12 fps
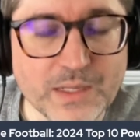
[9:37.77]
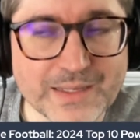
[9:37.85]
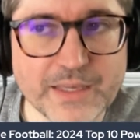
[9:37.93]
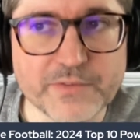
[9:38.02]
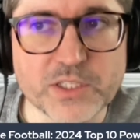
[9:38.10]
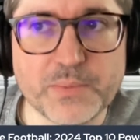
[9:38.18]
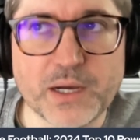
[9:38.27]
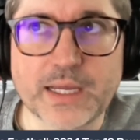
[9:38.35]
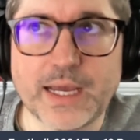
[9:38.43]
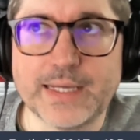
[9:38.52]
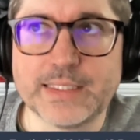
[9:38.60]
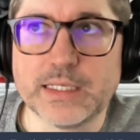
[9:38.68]
Gives the
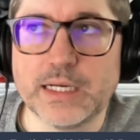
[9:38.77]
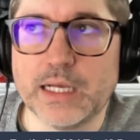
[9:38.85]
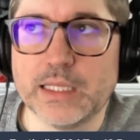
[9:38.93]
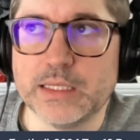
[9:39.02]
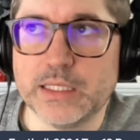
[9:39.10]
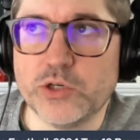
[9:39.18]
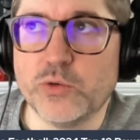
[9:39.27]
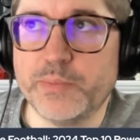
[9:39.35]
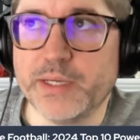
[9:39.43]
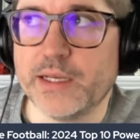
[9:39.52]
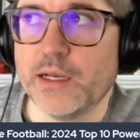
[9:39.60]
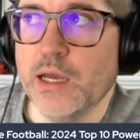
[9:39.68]
Buckeyes a little
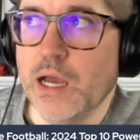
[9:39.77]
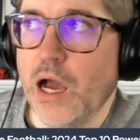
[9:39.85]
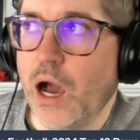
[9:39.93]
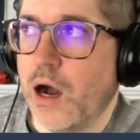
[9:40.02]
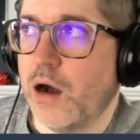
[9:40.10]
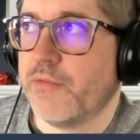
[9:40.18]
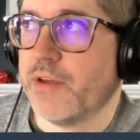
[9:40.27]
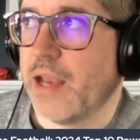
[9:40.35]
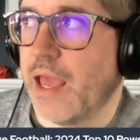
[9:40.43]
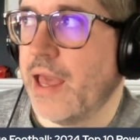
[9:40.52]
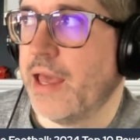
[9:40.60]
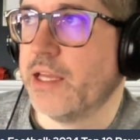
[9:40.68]
bit of an
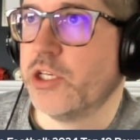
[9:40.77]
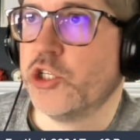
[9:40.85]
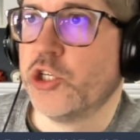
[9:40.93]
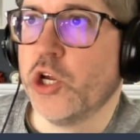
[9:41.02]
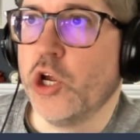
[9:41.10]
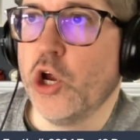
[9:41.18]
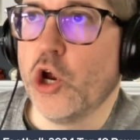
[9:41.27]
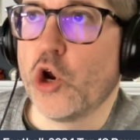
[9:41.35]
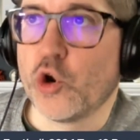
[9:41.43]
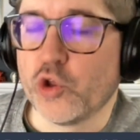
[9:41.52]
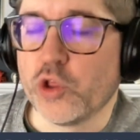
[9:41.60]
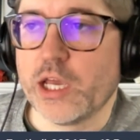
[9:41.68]
edge
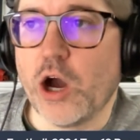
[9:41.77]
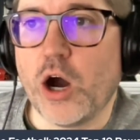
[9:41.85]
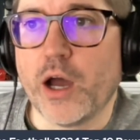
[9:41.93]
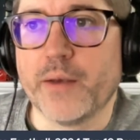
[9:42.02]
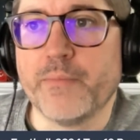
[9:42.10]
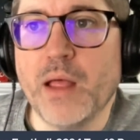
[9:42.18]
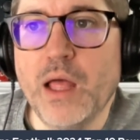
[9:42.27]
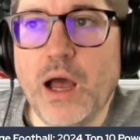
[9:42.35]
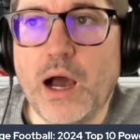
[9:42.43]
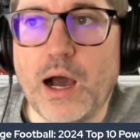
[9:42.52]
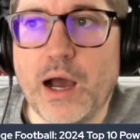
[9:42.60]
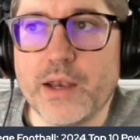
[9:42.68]
early on.
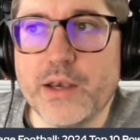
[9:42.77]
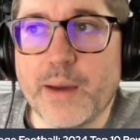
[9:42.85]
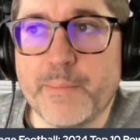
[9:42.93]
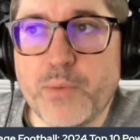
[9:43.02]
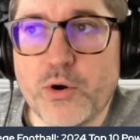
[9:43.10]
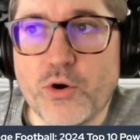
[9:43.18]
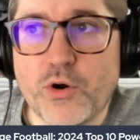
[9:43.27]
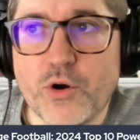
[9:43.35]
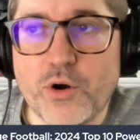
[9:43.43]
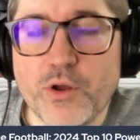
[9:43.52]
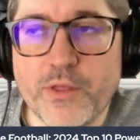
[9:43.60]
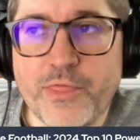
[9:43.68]

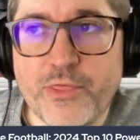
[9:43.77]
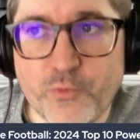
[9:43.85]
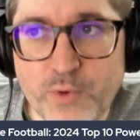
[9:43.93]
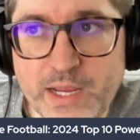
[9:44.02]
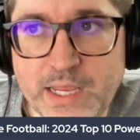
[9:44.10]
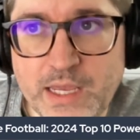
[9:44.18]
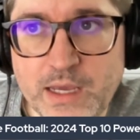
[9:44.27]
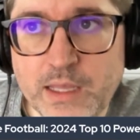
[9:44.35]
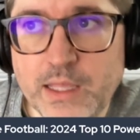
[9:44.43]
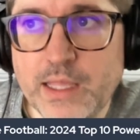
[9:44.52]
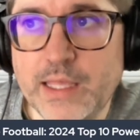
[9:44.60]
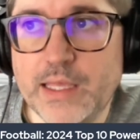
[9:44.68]
Number three
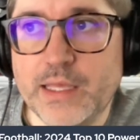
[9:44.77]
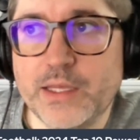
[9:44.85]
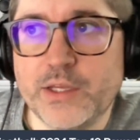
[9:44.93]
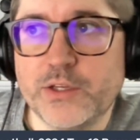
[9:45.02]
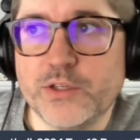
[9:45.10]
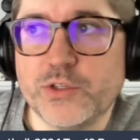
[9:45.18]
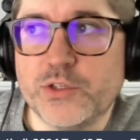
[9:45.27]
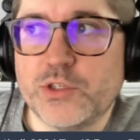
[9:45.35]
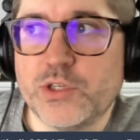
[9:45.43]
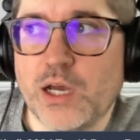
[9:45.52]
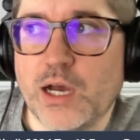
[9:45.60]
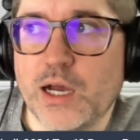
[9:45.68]

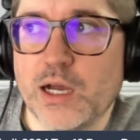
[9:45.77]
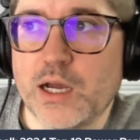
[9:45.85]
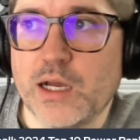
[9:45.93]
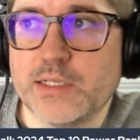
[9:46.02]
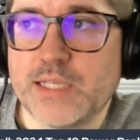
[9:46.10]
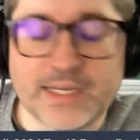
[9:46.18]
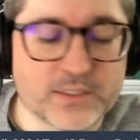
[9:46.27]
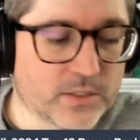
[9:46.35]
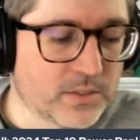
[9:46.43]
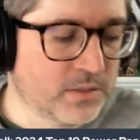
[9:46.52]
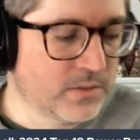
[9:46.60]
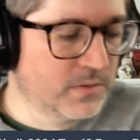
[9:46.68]
is
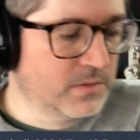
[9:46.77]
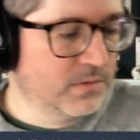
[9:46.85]
Texas